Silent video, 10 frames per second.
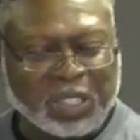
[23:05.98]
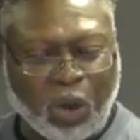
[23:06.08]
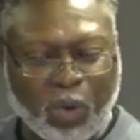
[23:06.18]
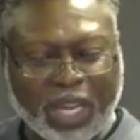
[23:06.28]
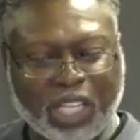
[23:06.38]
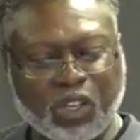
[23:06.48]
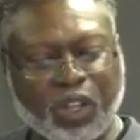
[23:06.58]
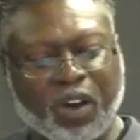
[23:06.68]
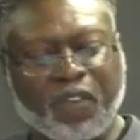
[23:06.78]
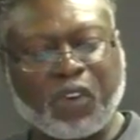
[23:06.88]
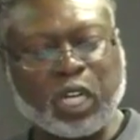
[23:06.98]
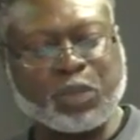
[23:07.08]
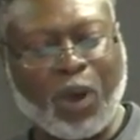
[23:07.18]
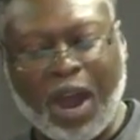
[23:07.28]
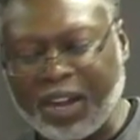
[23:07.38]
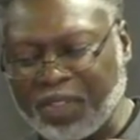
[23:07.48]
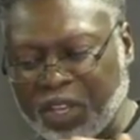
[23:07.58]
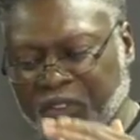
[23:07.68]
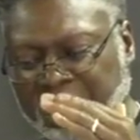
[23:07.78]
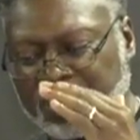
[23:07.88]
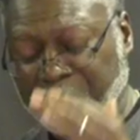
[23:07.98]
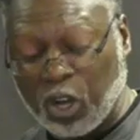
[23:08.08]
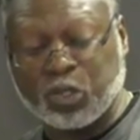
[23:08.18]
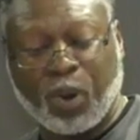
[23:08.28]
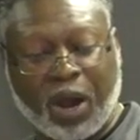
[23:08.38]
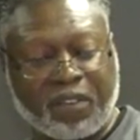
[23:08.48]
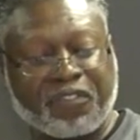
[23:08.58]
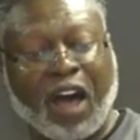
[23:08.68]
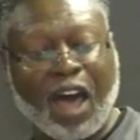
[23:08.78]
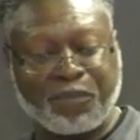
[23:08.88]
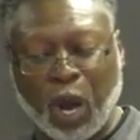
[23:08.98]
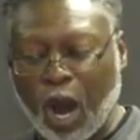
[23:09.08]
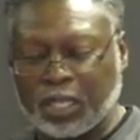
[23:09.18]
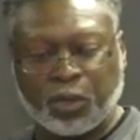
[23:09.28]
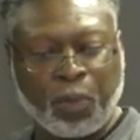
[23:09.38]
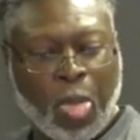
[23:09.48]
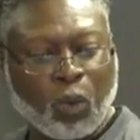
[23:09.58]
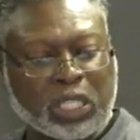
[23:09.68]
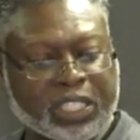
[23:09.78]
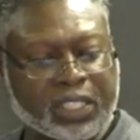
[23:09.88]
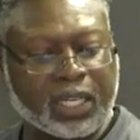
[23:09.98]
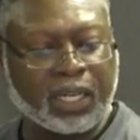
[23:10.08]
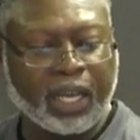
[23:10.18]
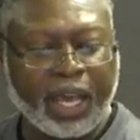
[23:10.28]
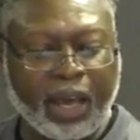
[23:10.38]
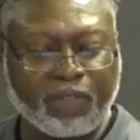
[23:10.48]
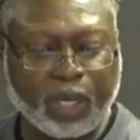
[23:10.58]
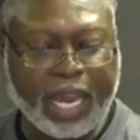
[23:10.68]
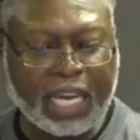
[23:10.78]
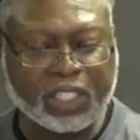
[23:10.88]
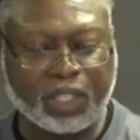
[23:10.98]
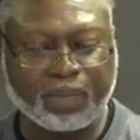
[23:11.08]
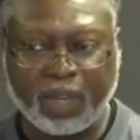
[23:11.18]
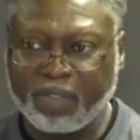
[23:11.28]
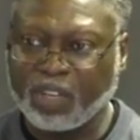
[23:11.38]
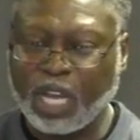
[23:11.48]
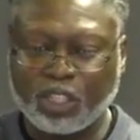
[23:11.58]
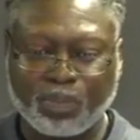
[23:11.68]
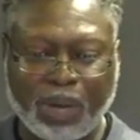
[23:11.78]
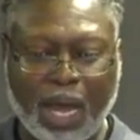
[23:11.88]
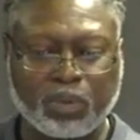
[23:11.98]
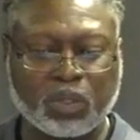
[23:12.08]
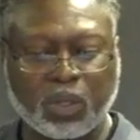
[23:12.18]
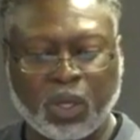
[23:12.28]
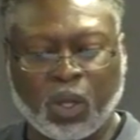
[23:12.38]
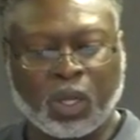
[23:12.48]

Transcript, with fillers: so we get to the first part of this, first part of five parts, which is the invocation. If you got your Bibles,